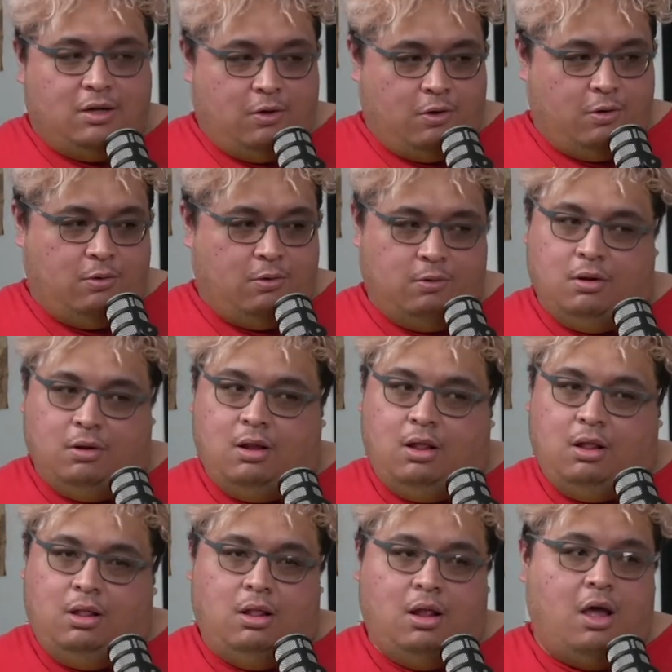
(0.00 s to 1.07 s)
a whole
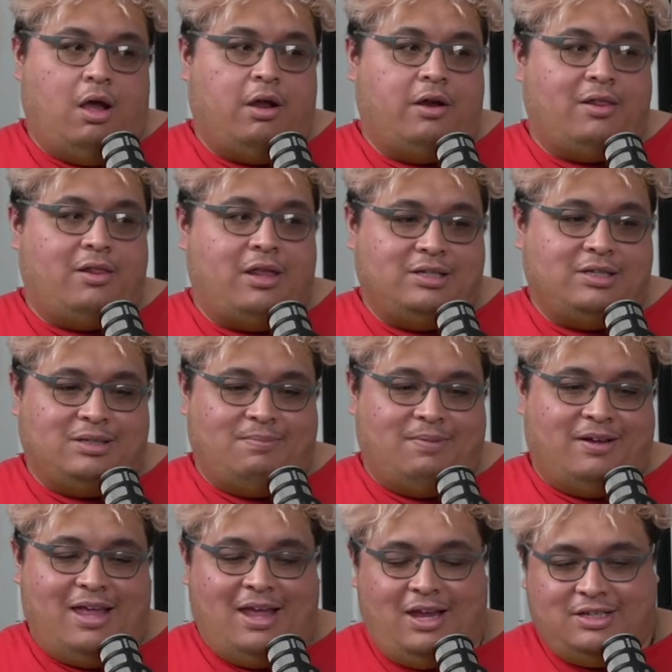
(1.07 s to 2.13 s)
lot of things
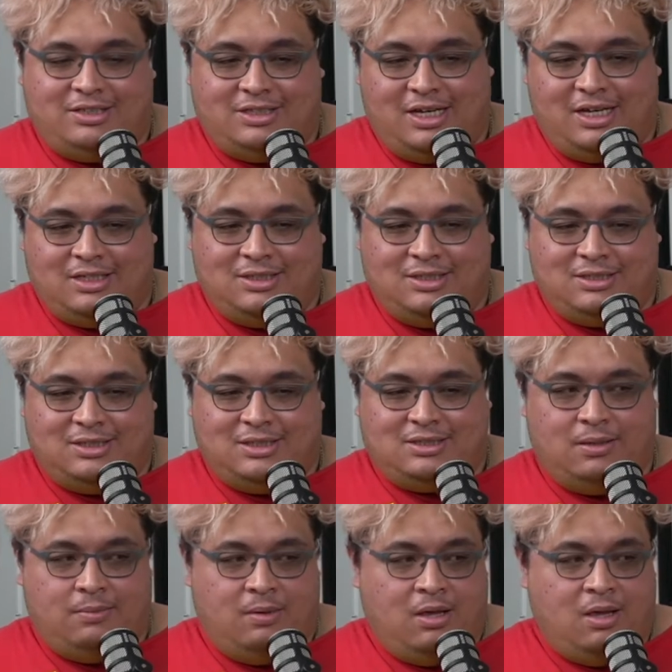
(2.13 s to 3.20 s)
about that education
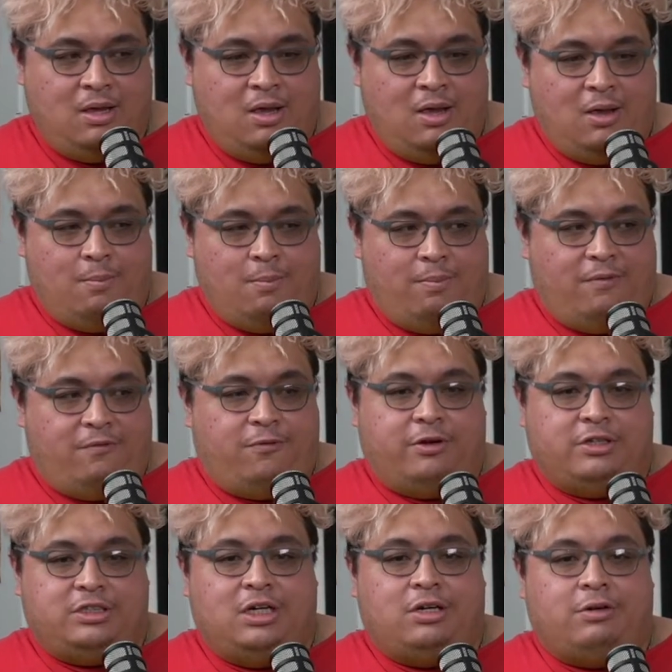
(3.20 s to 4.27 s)
system, but
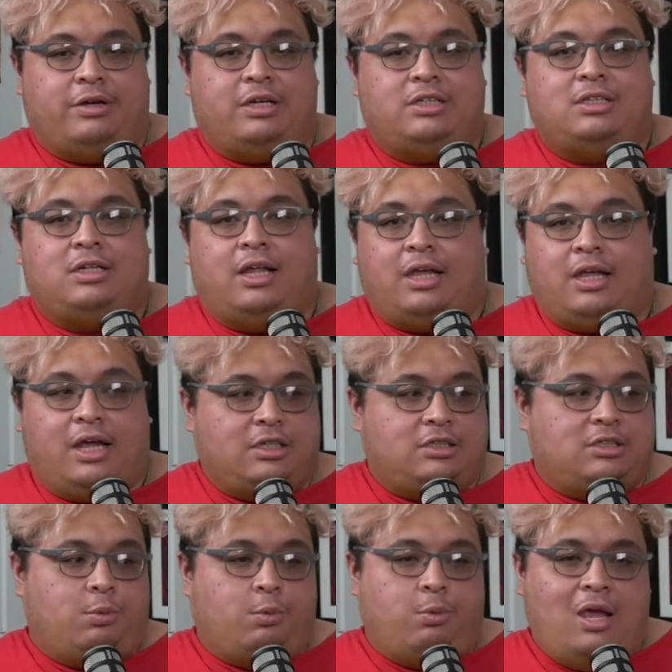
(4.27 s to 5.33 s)
for a generation like
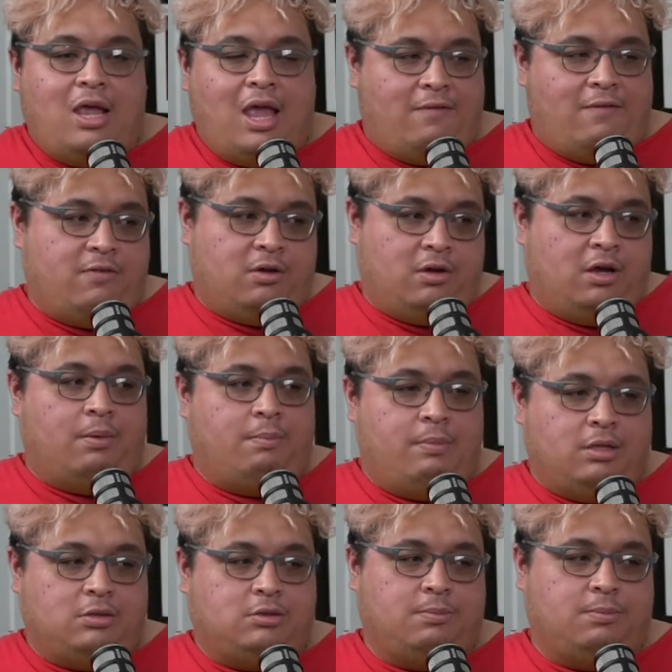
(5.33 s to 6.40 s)
us, we haven't got a
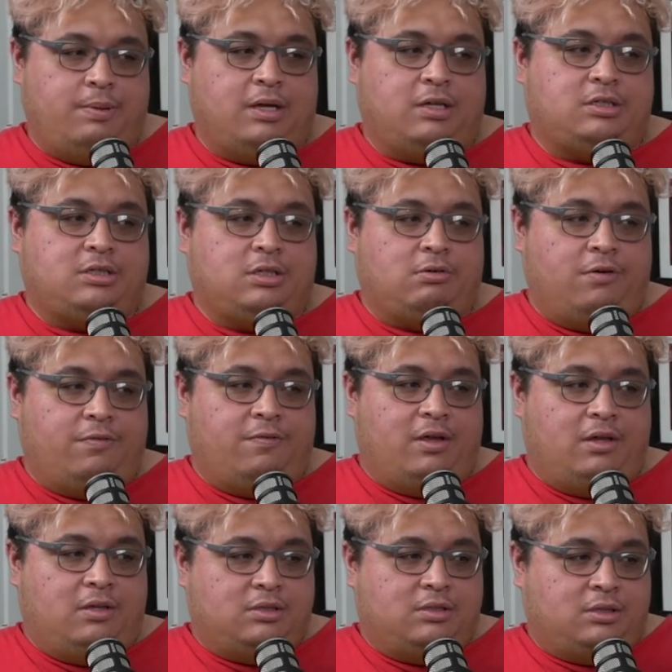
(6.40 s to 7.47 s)
mental picture of
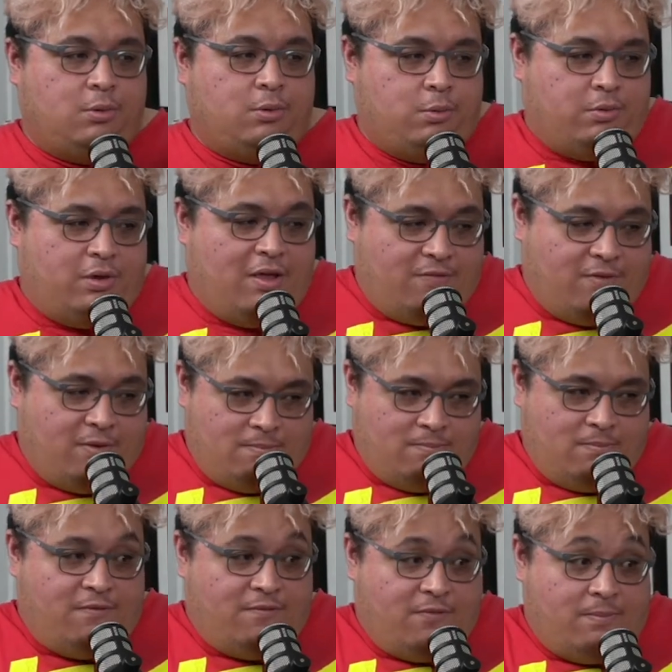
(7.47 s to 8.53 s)
it. So if
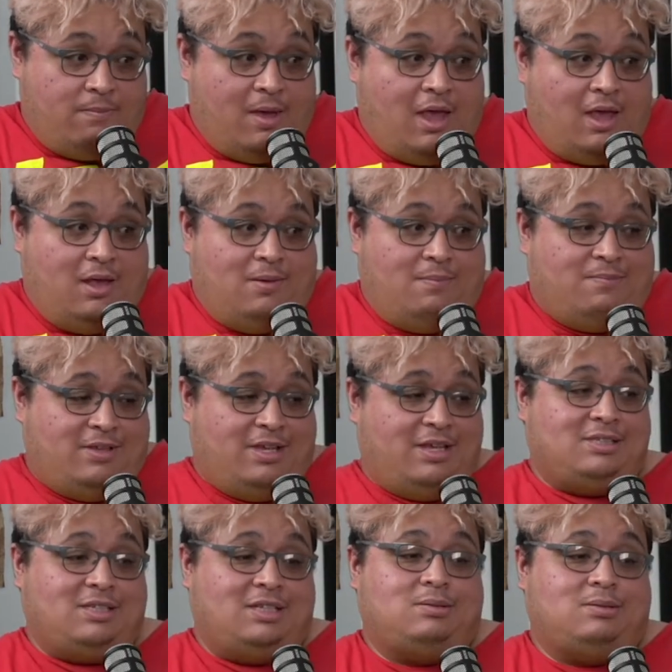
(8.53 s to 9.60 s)
you may,
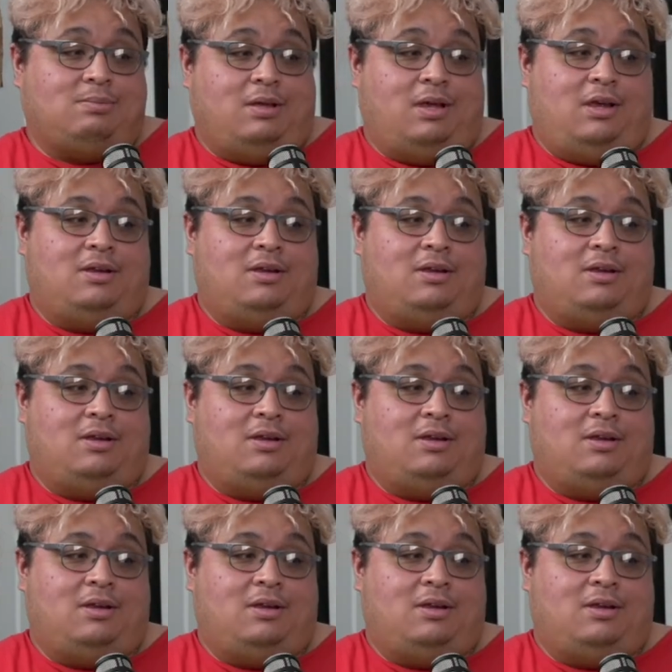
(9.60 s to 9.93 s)
please explain.